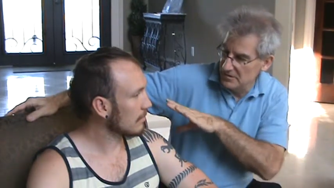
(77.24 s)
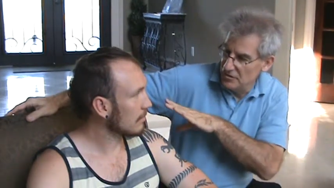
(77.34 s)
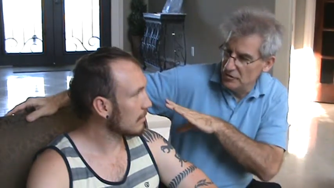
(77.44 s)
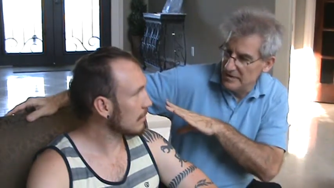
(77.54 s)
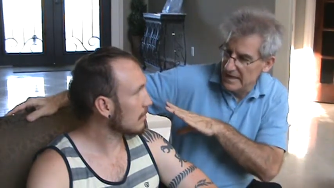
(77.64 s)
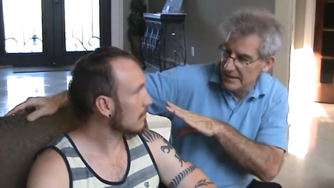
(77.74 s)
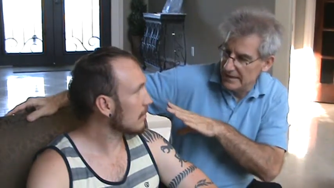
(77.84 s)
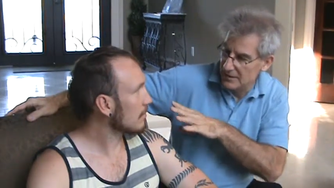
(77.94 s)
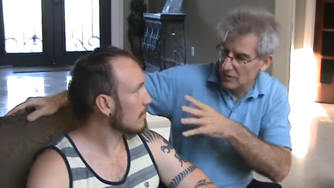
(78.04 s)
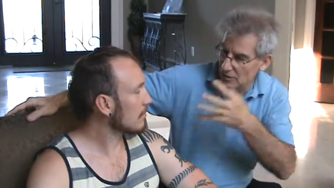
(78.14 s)
Speaker 1: your
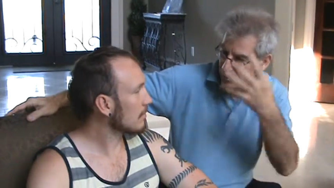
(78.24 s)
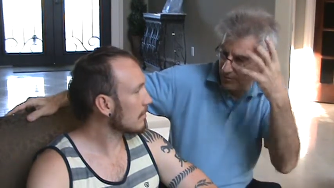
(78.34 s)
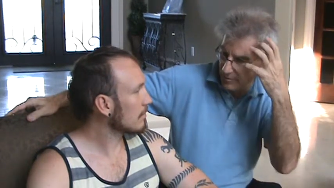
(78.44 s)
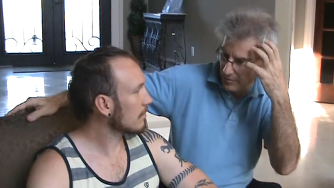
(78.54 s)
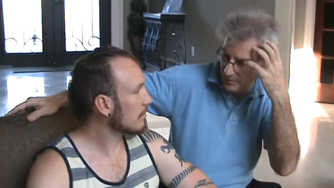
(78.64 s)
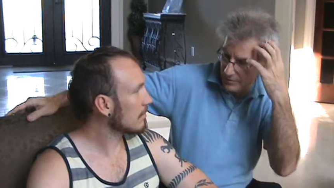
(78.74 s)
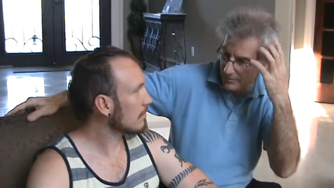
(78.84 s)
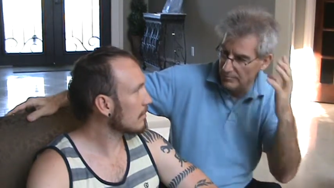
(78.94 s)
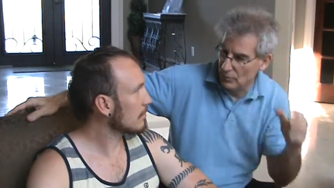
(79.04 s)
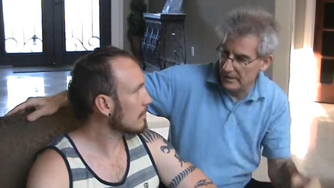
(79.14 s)
neck or
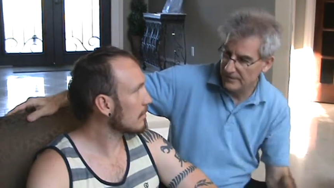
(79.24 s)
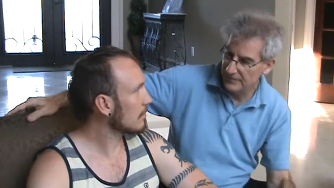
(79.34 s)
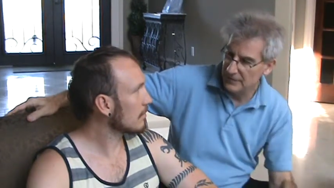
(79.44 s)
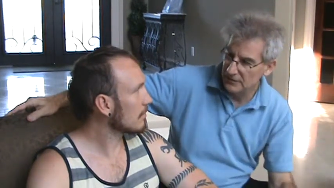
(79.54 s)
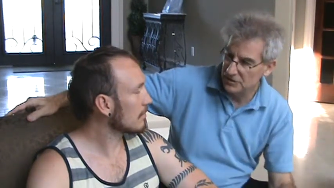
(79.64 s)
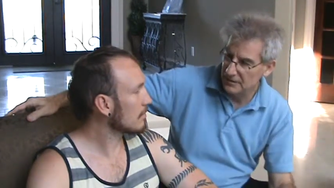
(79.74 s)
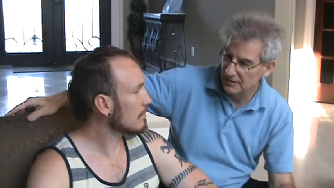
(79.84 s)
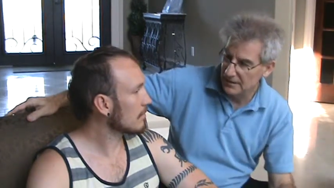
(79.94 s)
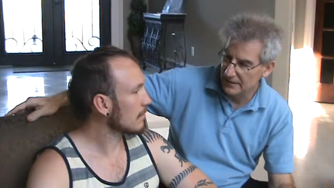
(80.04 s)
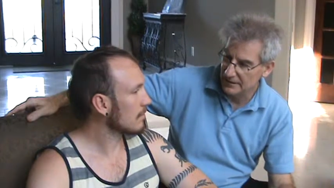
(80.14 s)
brain
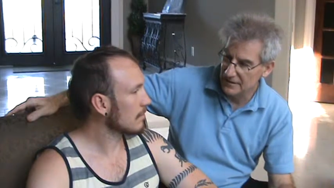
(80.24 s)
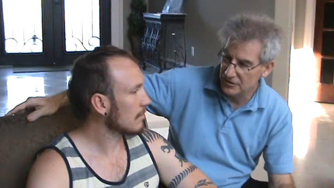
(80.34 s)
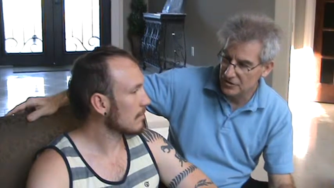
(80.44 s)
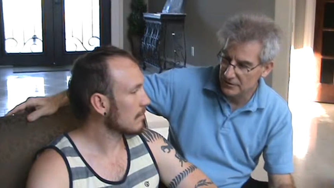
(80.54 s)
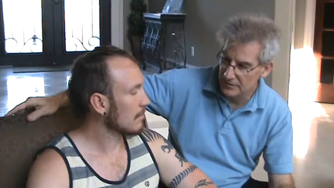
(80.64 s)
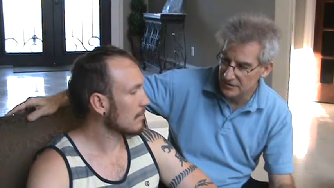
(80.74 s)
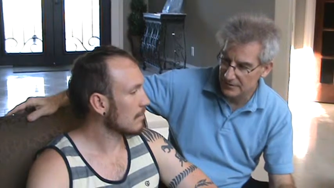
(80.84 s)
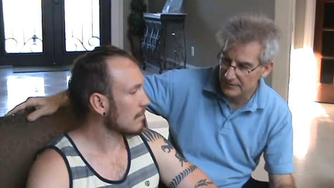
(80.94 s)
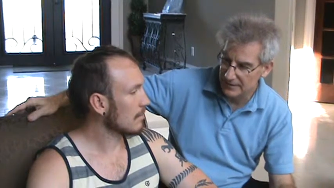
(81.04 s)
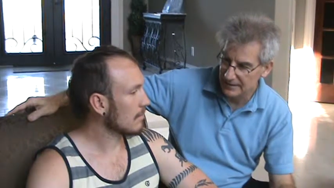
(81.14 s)
function, cognition,
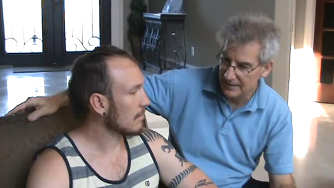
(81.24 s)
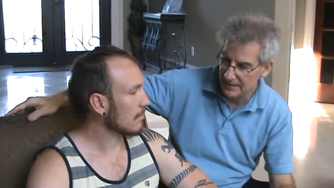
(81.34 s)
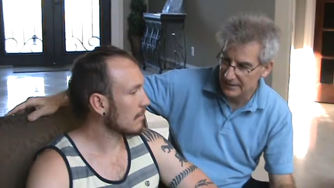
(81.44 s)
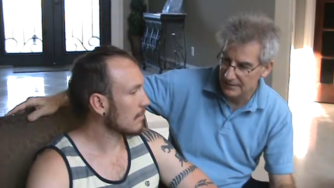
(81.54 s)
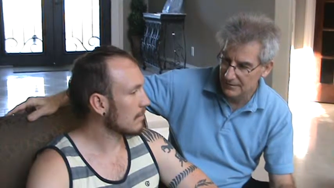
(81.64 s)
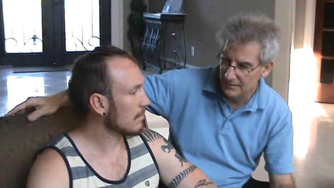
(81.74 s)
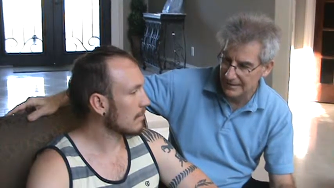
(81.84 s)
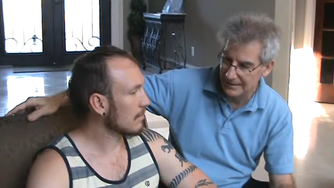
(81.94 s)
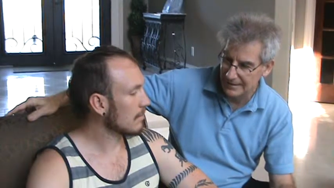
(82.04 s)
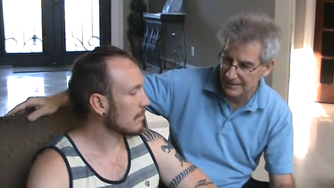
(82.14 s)
stuff like that
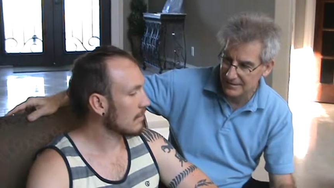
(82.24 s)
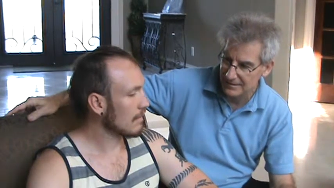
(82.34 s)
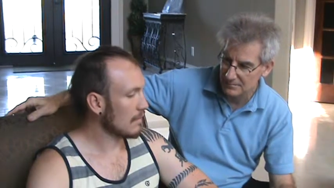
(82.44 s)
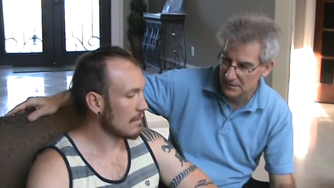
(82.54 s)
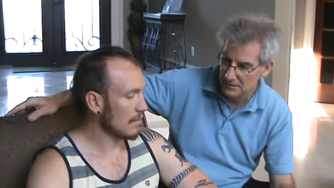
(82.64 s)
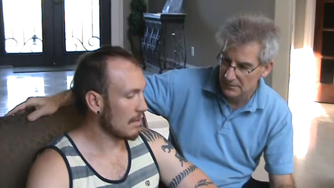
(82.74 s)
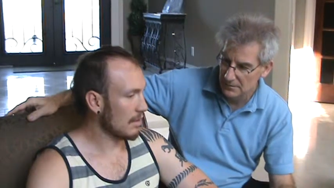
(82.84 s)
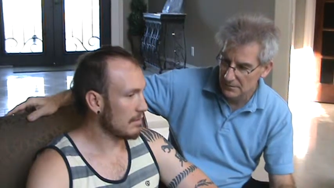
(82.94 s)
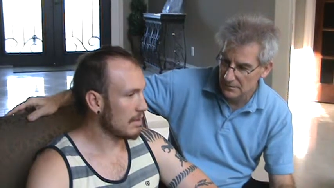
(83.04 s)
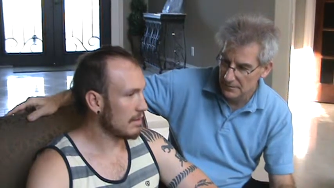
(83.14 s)
at, at that time?
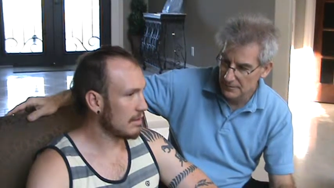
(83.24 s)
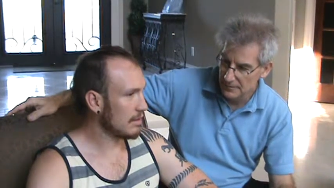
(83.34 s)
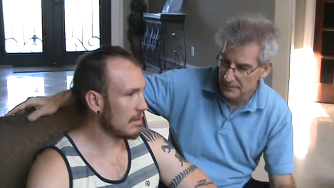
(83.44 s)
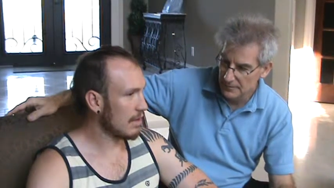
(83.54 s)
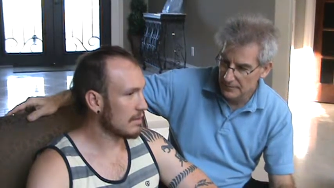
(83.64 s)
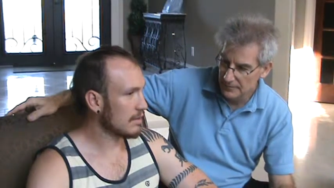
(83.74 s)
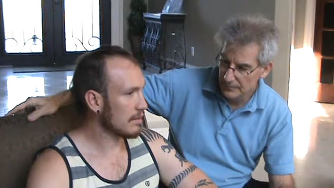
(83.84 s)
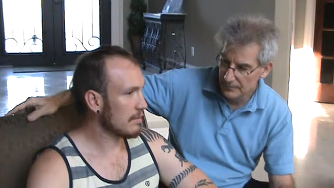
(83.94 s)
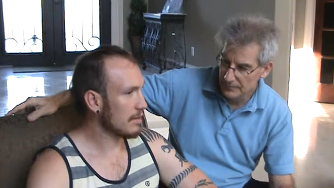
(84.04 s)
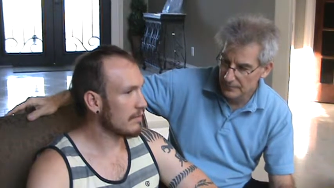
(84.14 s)
Speaker 2: I mean,
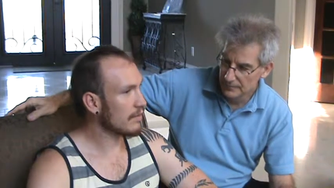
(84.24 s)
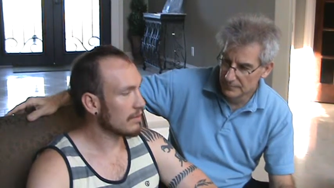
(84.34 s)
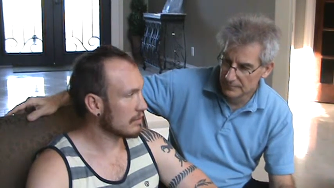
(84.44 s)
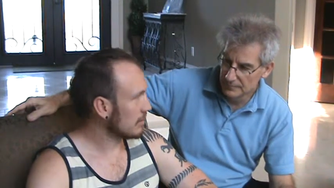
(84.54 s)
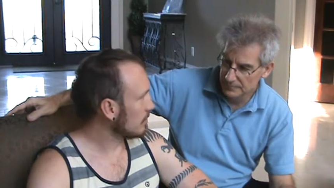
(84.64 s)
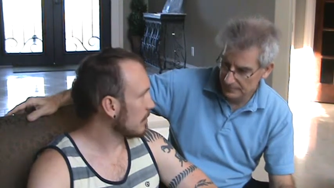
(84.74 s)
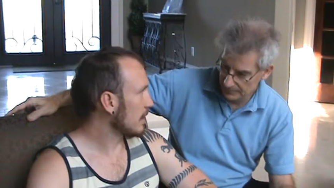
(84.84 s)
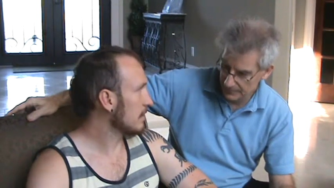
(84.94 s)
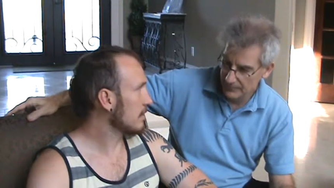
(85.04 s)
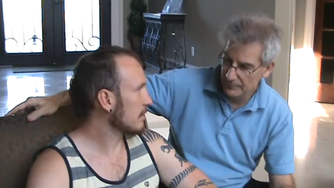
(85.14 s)
I mean, for those two
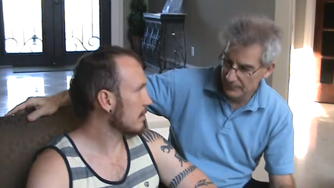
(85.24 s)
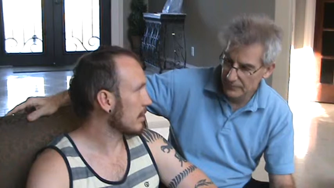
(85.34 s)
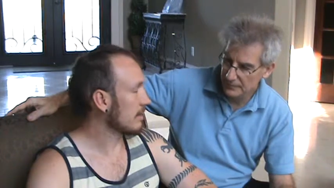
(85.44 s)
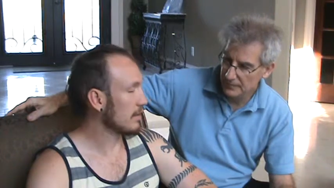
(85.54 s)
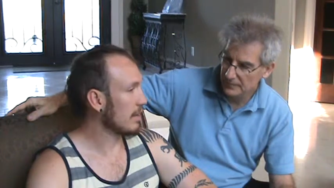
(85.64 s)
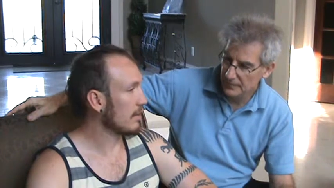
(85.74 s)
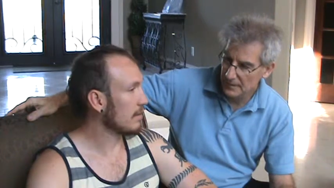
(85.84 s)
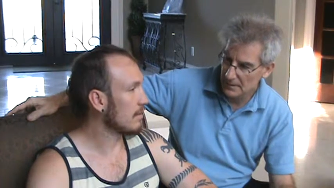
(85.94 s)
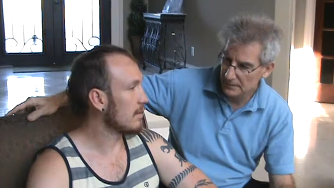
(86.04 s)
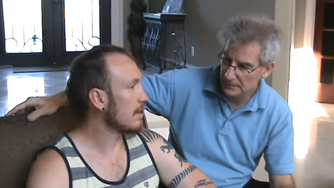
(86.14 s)
weeks, like I said,
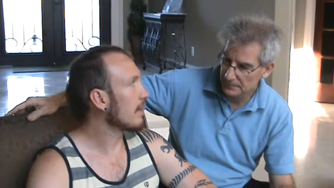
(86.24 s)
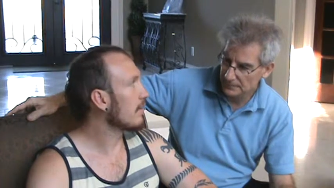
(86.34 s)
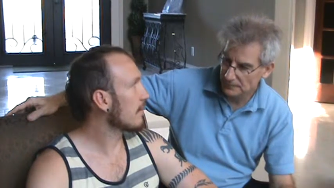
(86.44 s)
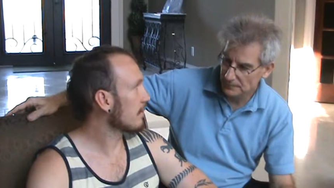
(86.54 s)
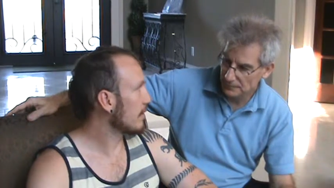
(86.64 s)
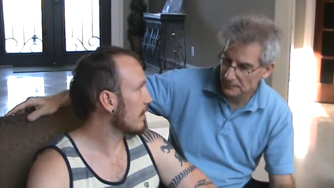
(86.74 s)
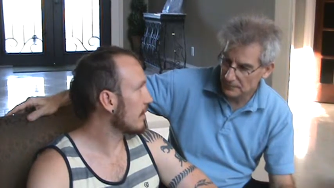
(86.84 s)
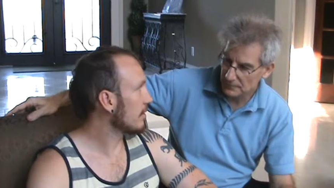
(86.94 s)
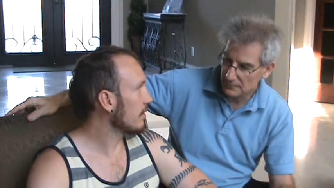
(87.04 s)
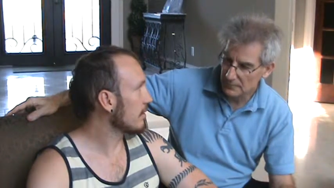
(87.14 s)
I couldn't think
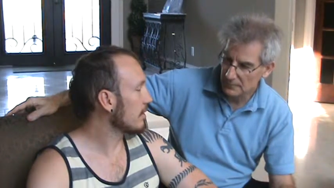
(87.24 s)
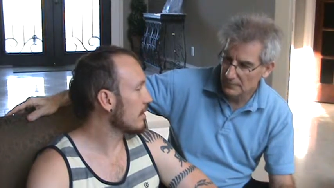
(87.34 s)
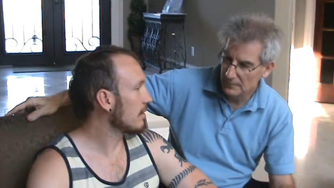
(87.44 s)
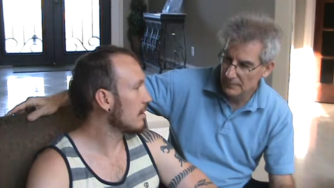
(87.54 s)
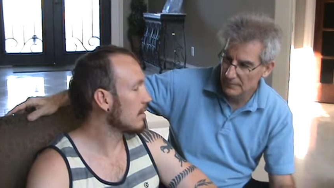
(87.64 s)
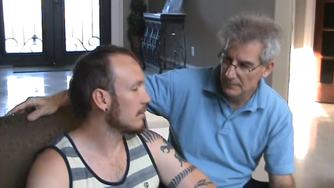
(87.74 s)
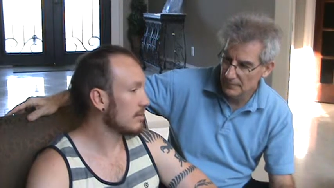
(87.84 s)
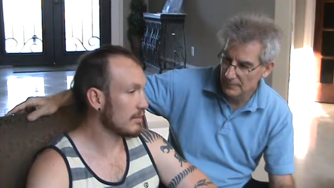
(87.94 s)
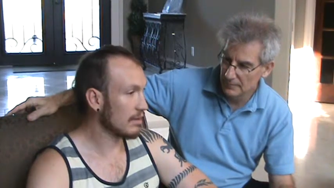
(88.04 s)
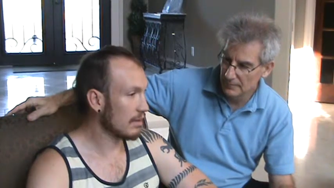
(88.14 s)
very clearly.
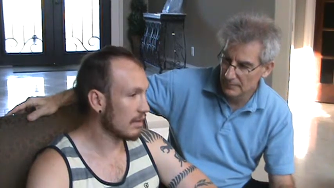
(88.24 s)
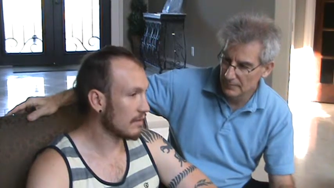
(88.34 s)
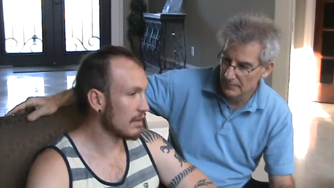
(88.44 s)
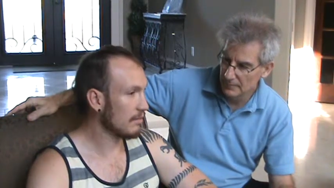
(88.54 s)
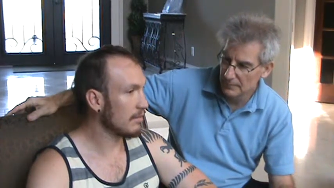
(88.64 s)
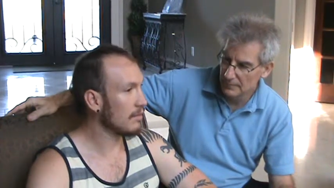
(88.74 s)
Um, I spent a lot of time